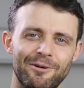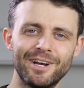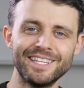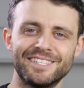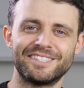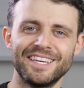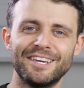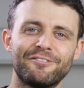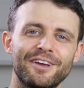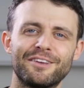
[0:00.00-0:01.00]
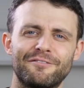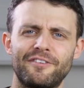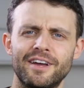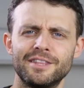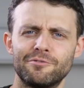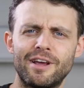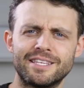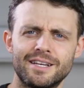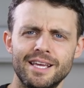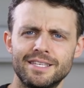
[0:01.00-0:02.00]
I wanted to see if I could find the
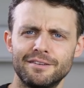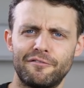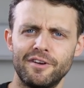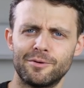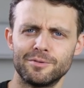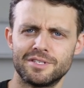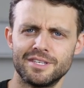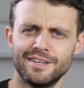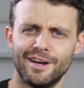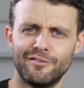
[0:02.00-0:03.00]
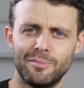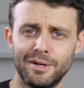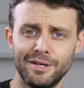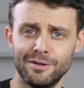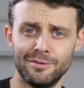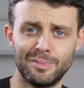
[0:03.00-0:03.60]
resonating frequency of a balloon,